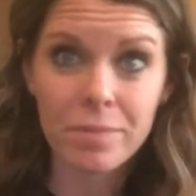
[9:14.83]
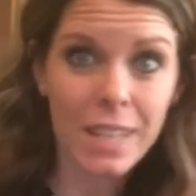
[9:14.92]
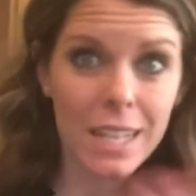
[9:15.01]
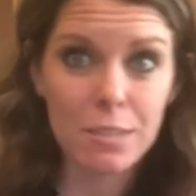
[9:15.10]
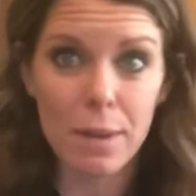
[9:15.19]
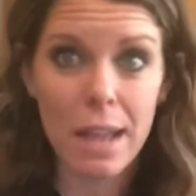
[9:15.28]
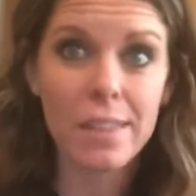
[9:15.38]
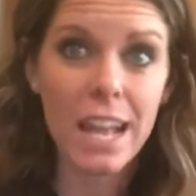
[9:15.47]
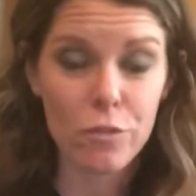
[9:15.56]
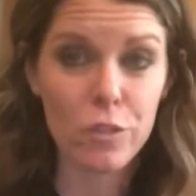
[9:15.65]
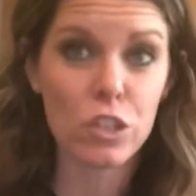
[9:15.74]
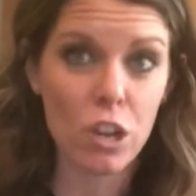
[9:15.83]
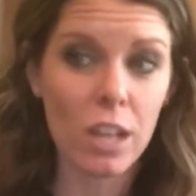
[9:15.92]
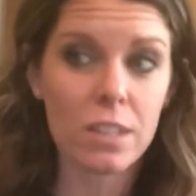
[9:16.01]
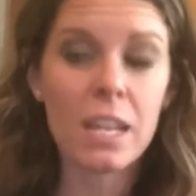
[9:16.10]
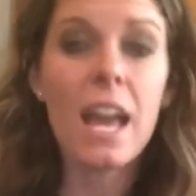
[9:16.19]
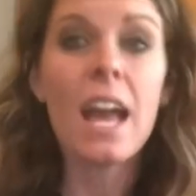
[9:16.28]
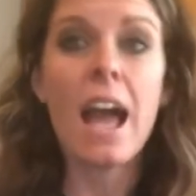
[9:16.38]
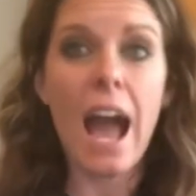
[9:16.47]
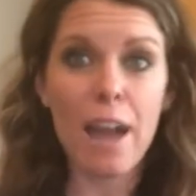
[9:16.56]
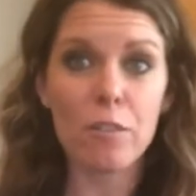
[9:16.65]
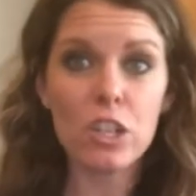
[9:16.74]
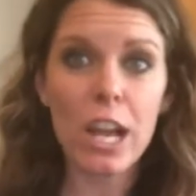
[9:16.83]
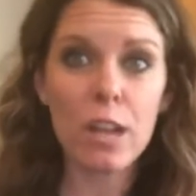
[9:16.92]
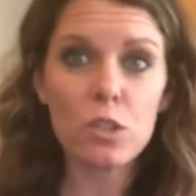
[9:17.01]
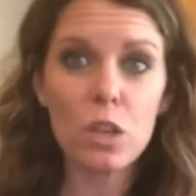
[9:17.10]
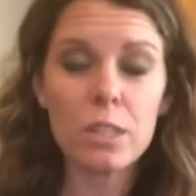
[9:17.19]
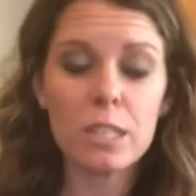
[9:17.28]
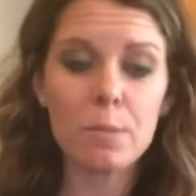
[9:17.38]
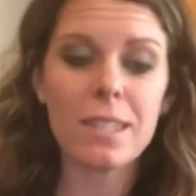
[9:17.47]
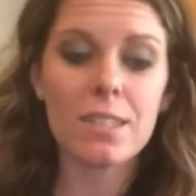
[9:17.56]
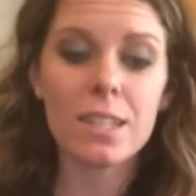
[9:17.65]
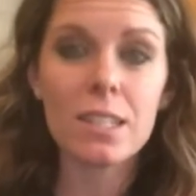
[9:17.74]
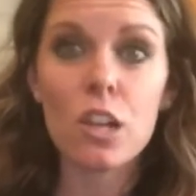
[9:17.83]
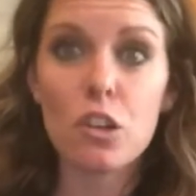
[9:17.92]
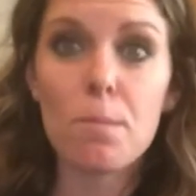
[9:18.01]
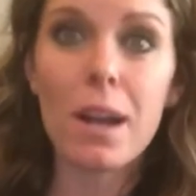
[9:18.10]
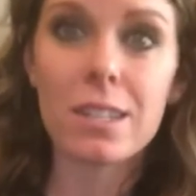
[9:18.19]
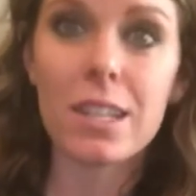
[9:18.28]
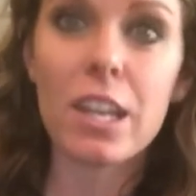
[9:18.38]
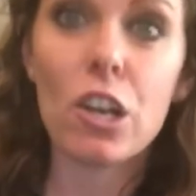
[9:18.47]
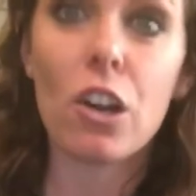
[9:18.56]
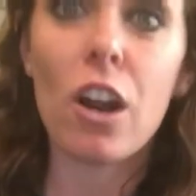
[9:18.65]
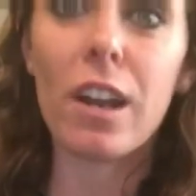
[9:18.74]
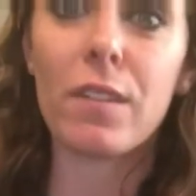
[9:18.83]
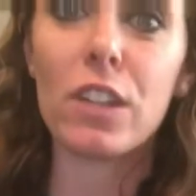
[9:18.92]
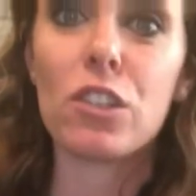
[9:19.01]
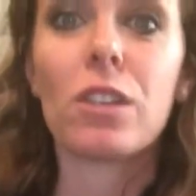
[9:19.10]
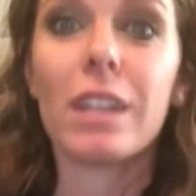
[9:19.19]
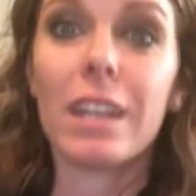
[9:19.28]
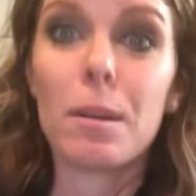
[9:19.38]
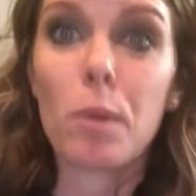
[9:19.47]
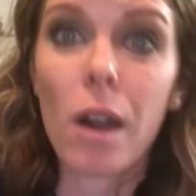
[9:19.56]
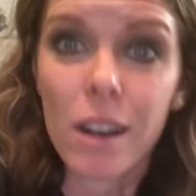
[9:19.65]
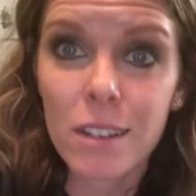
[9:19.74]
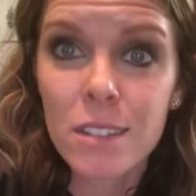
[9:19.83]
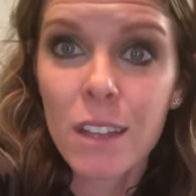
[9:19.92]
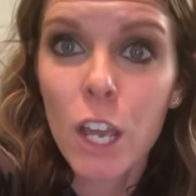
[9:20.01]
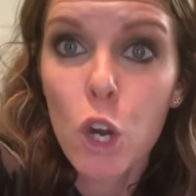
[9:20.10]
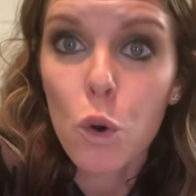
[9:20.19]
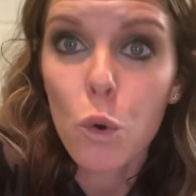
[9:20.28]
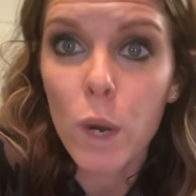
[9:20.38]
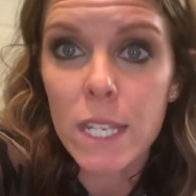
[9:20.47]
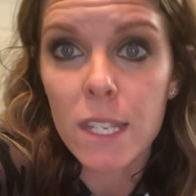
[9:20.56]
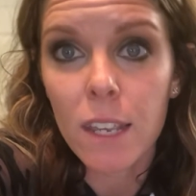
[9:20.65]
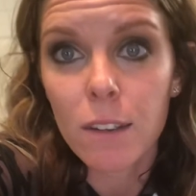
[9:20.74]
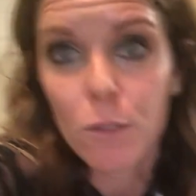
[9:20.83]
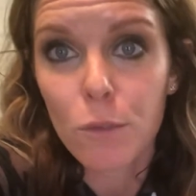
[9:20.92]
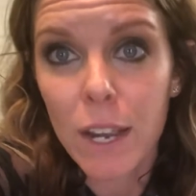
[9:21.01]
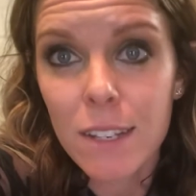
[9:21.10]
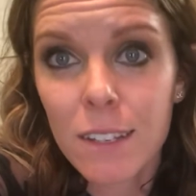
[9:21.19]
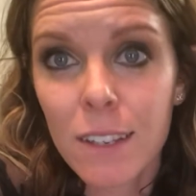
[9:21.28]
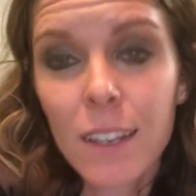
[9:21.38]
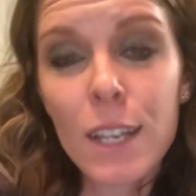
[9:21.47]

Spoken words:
That's around the average cost. Average household spends $600 a year on conventional cleaning products. Crazy, right?